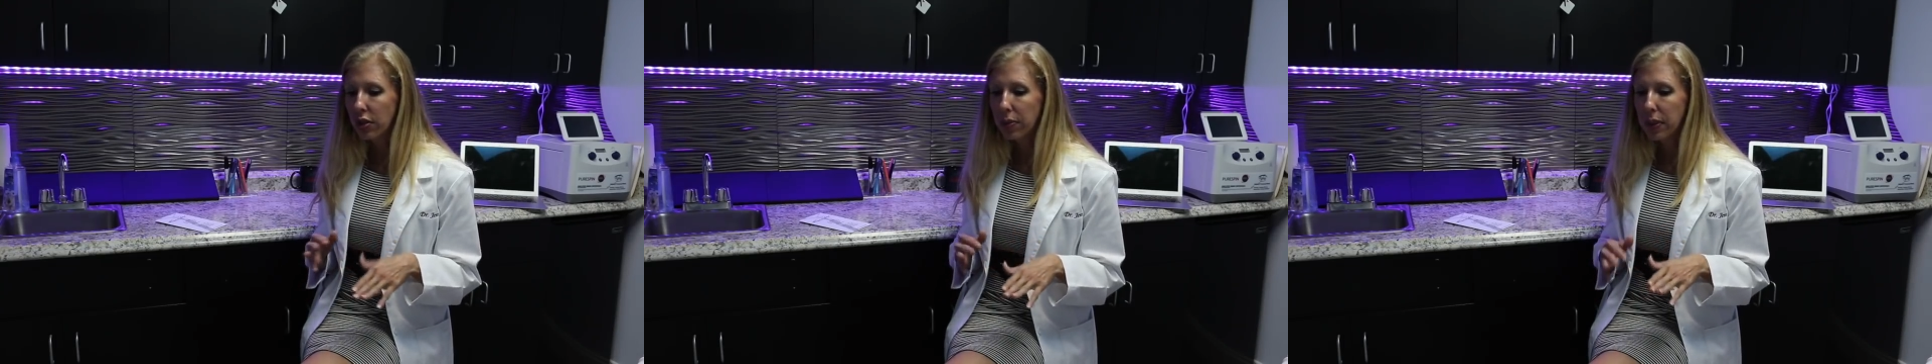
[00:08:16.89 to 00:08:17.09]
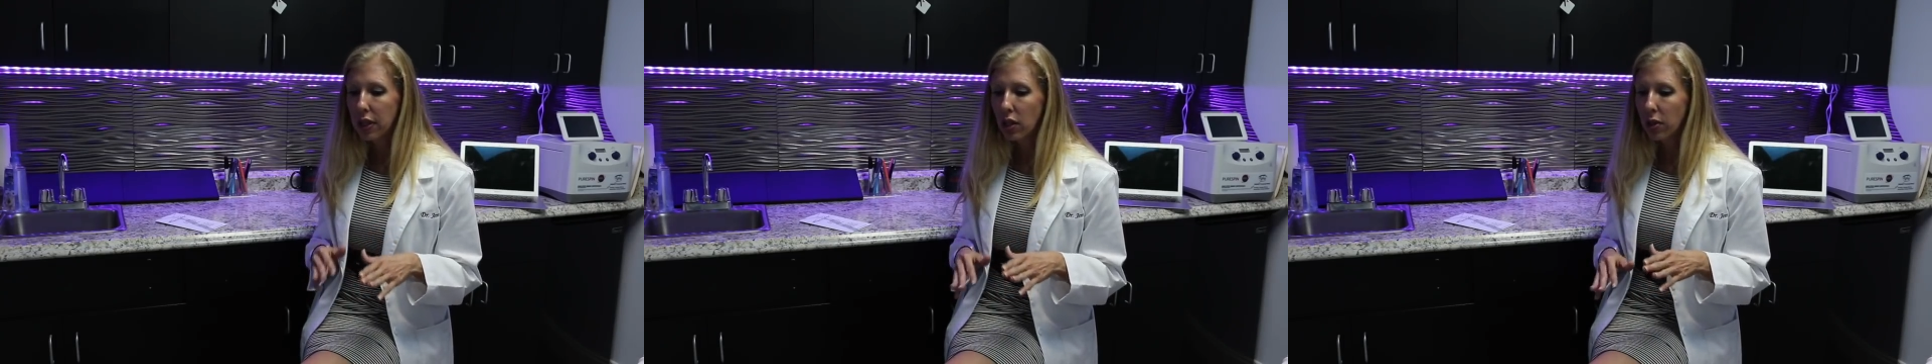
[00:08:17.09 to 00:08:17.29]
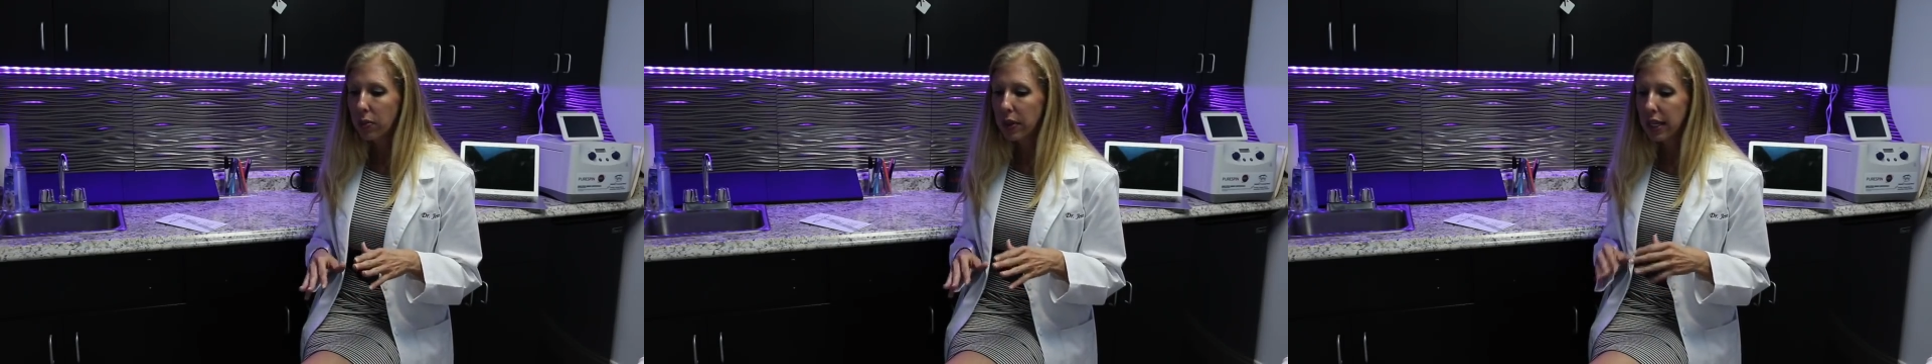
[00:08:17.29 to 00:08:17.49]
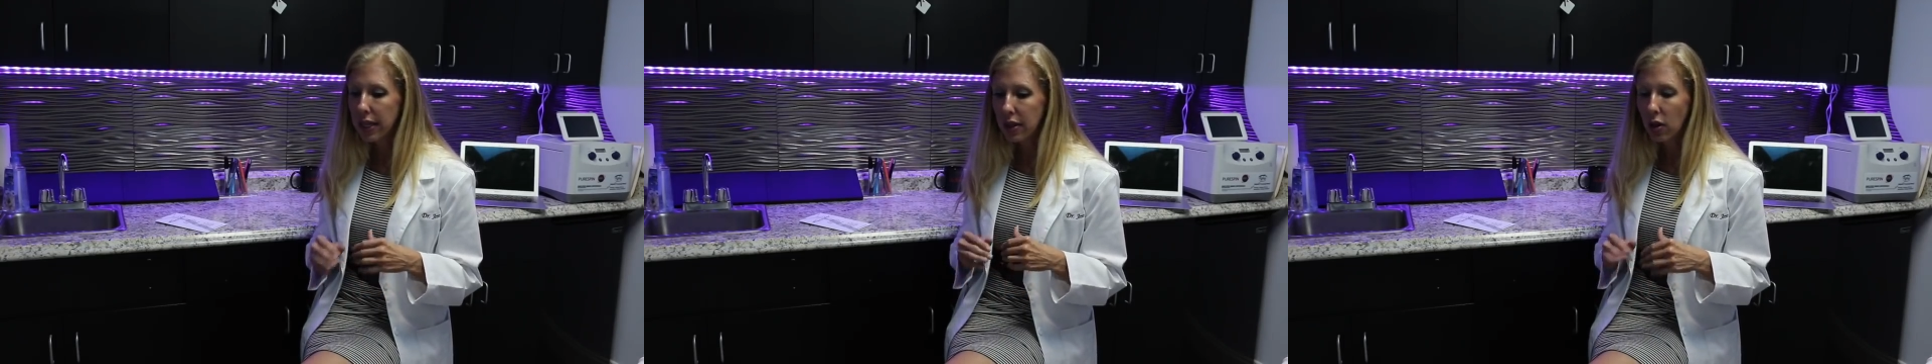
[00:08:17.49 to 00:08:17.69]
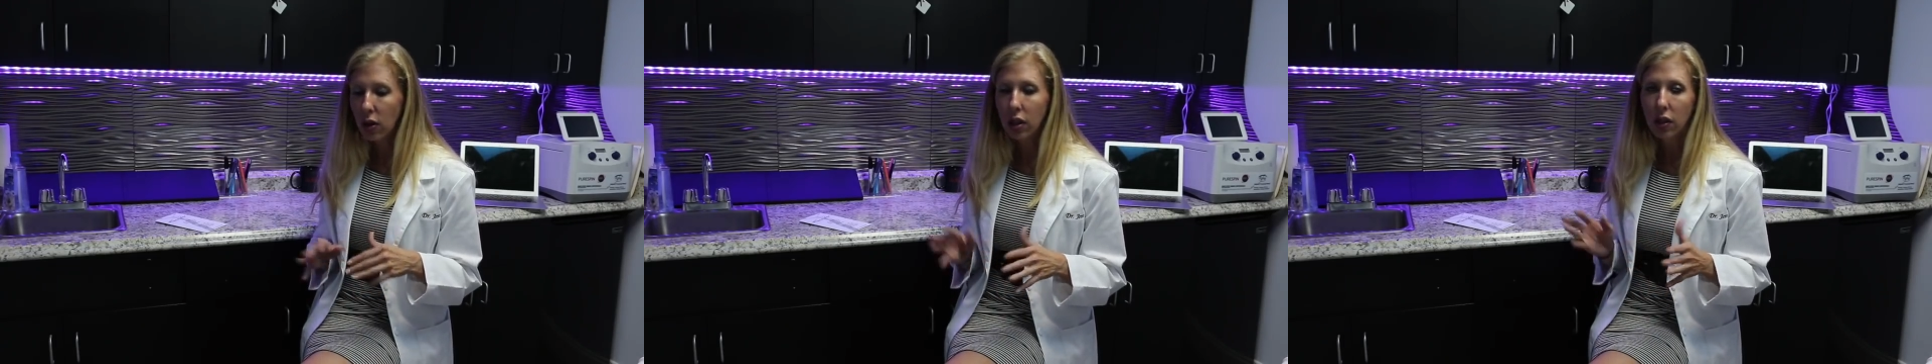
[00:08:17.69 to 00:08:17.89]
of
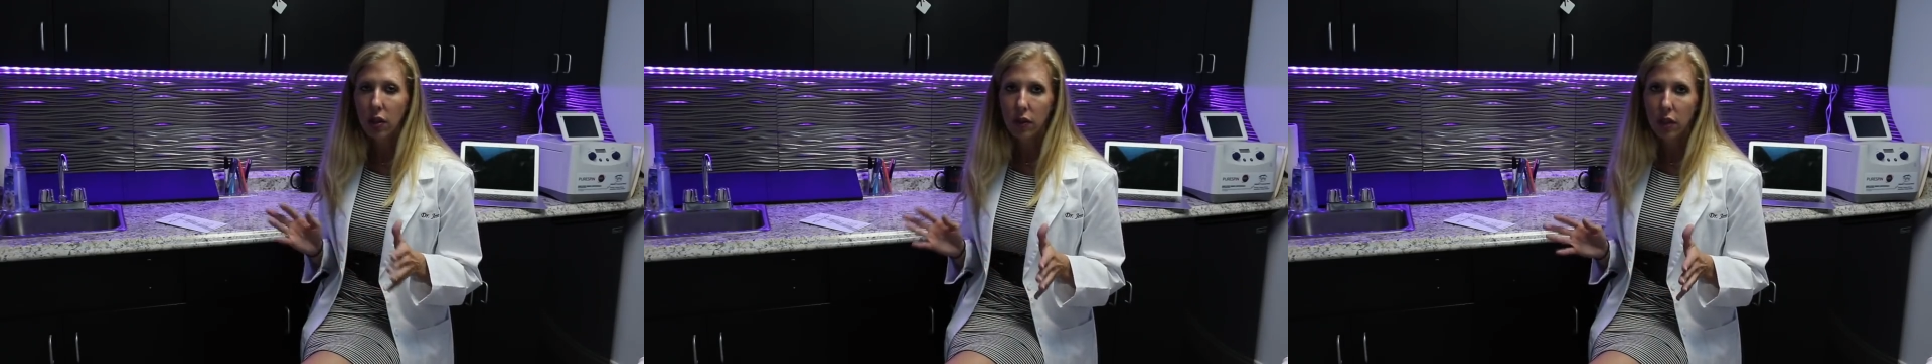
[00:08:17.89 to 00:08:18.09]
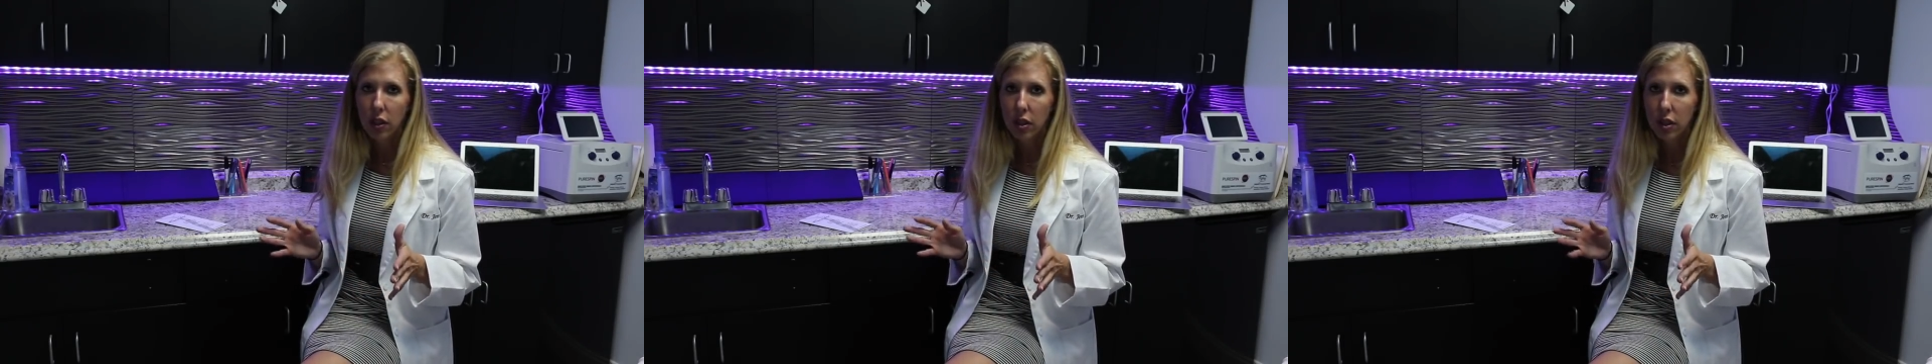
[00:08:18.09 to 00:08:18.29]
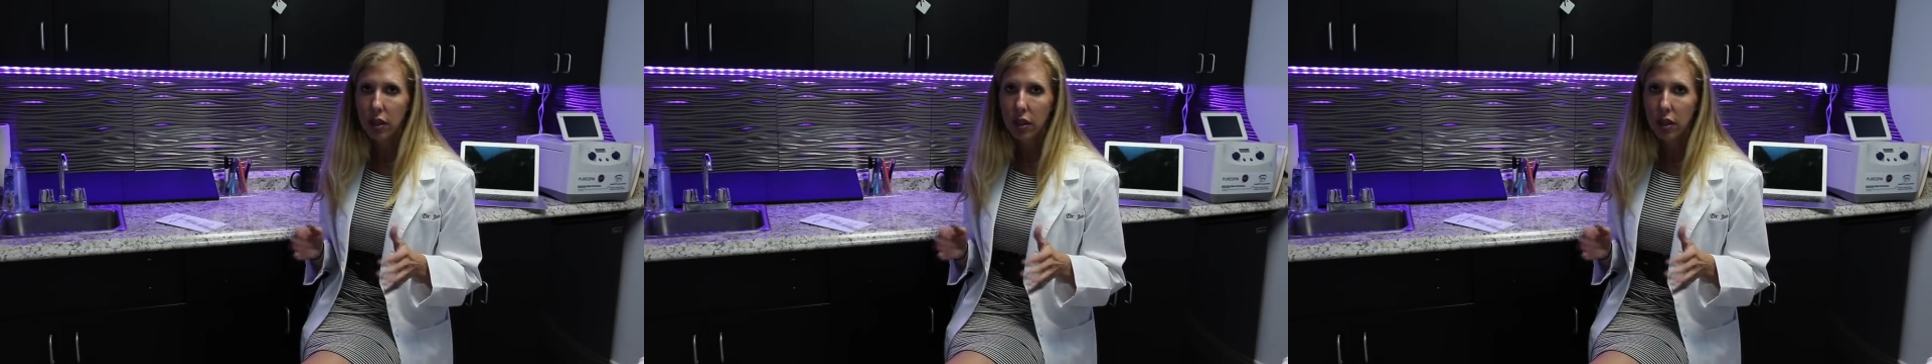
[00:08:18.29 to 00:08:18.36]
PRP all over,